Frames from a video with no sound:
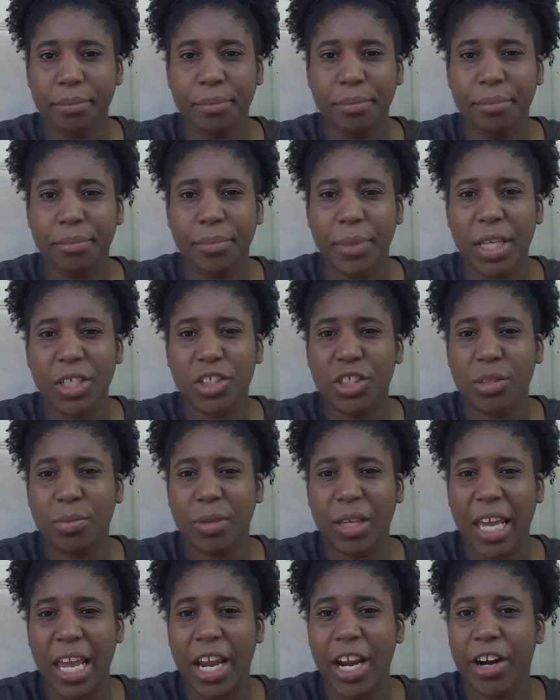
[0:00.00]
bench
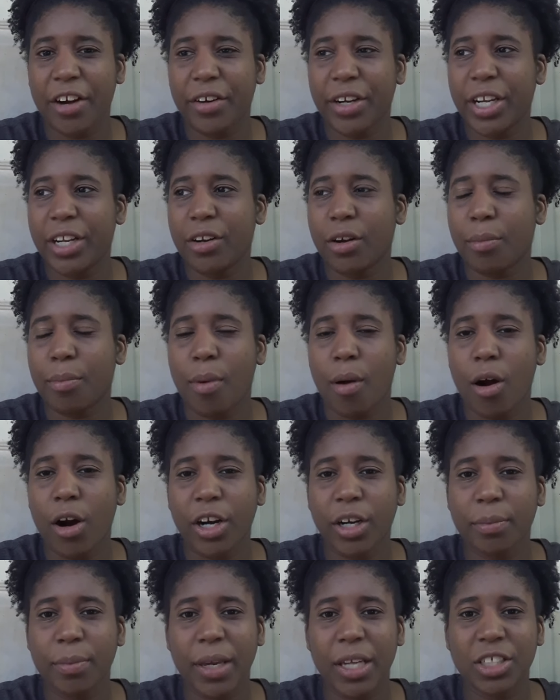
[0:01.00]
Karen or park
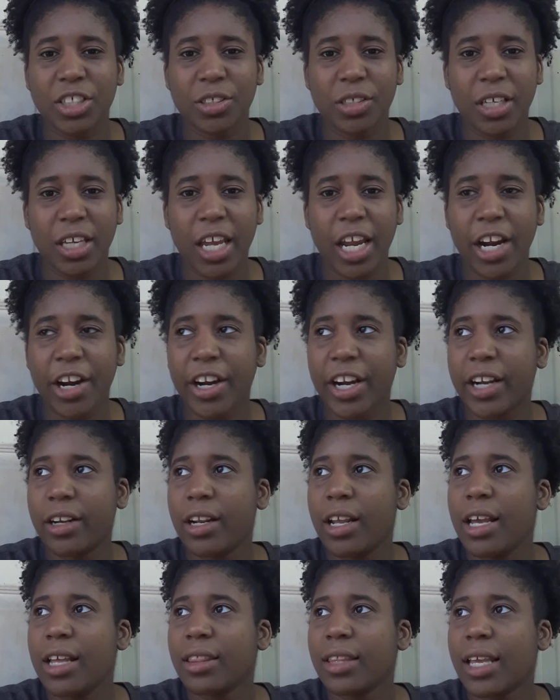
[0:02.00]
bench Karen,
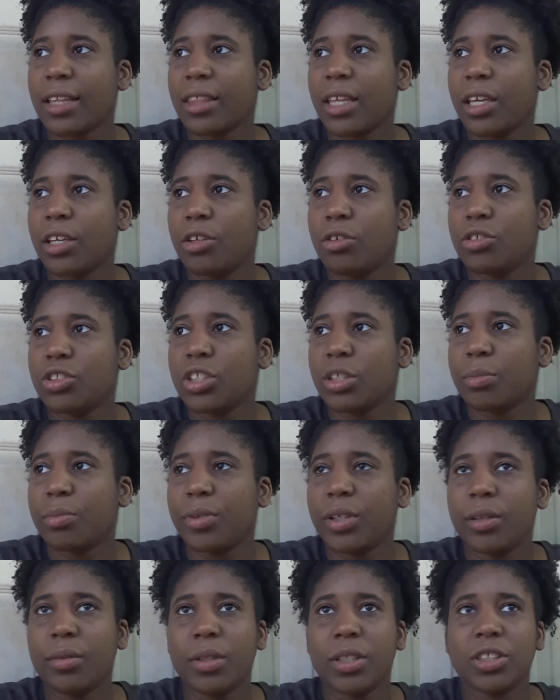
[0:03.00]
that they use their
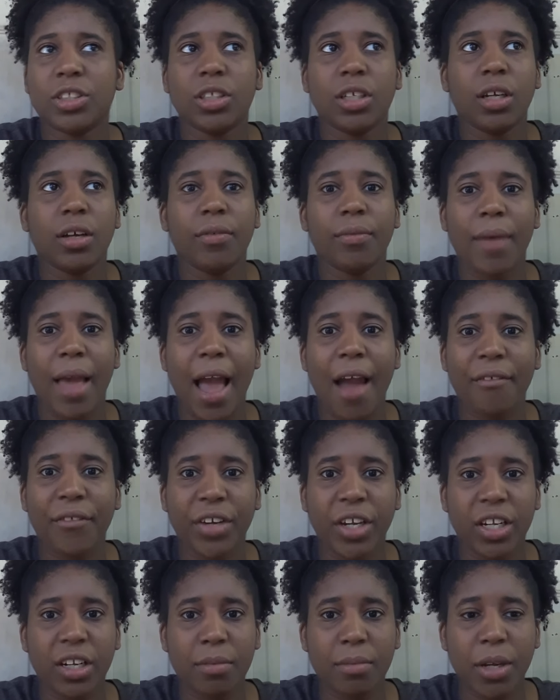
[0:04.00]
privilege of
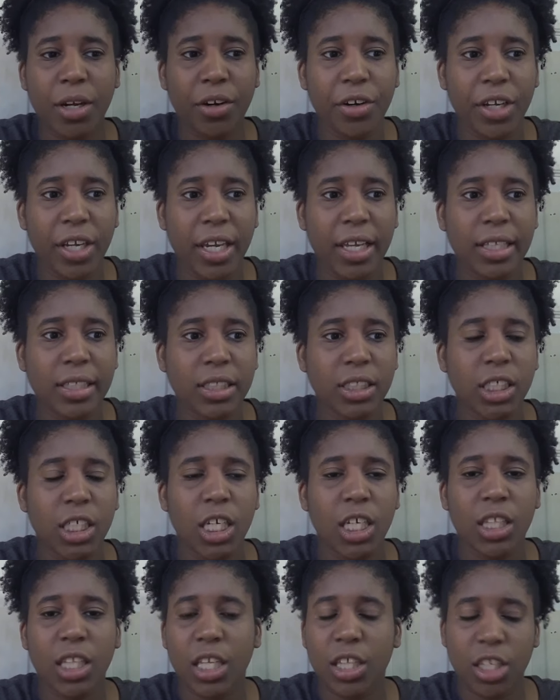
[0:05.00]
African Americans,
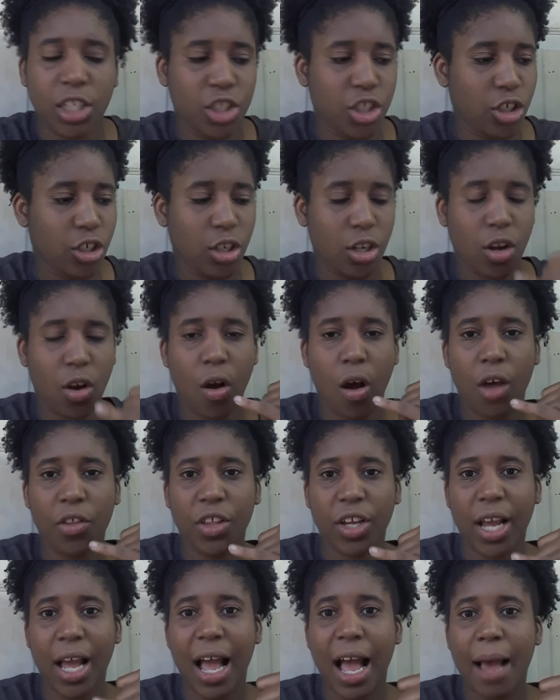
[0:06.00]
that they're going to call
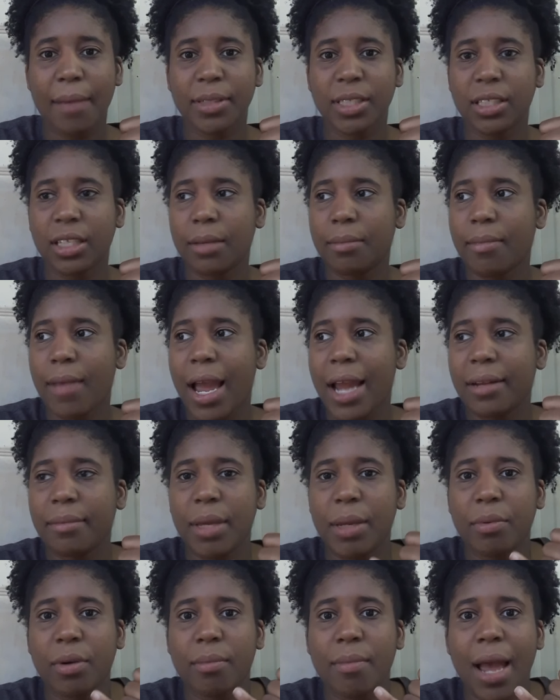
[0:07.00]
the cops, and
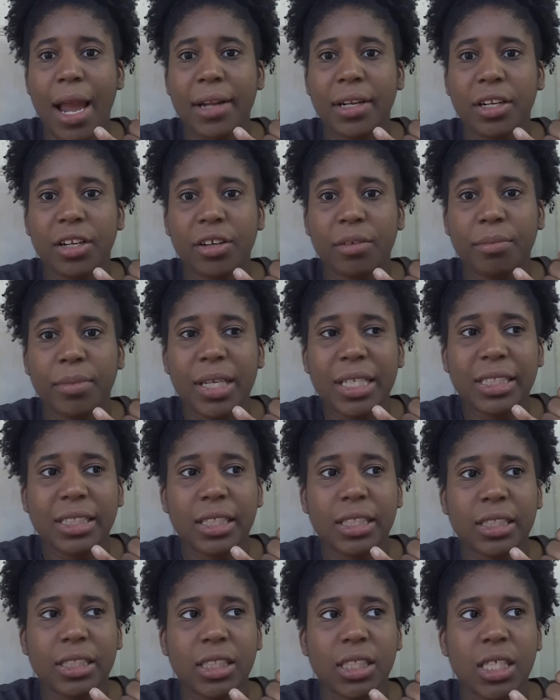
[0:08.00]
people are minding their
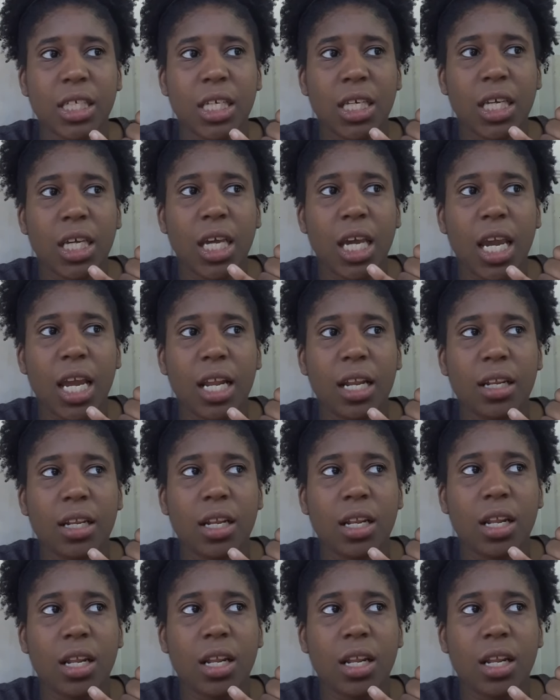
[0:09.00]
business, and